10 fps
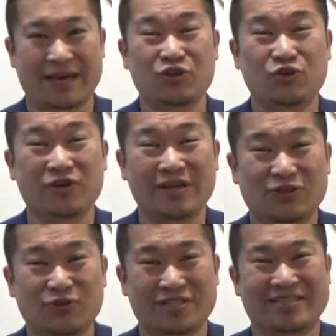and you
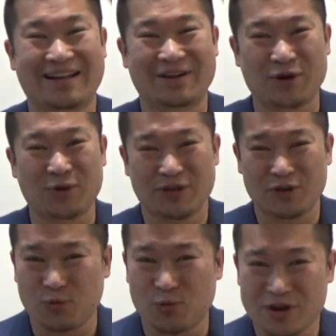need to sell your home and
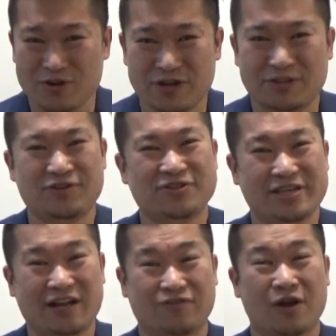you're wondering to
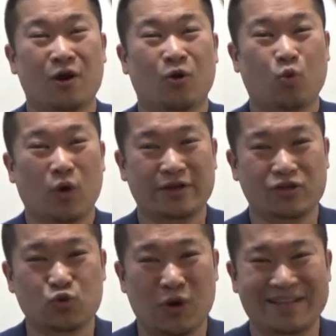yourself,
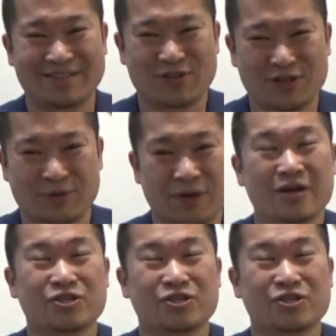what do I need to do?